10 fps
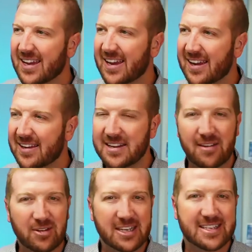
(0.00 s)
And
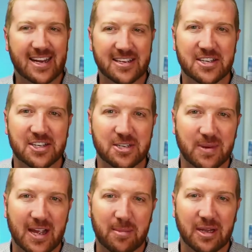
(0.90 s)
everything starts to just
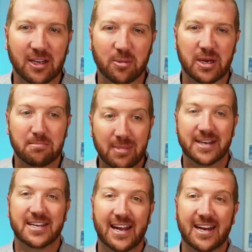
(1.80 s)
become a little bit
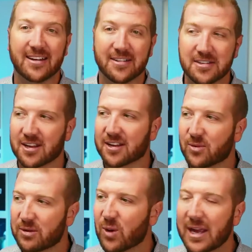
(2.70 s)
mundane. It's like
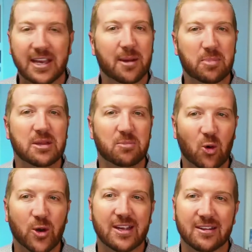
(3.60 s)
we're waking up in the
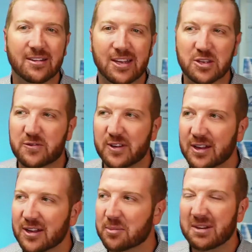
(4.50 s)
morning and things feel
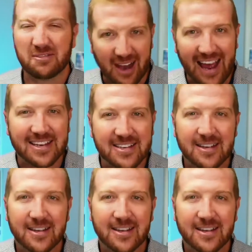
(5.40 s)
a little bit flat.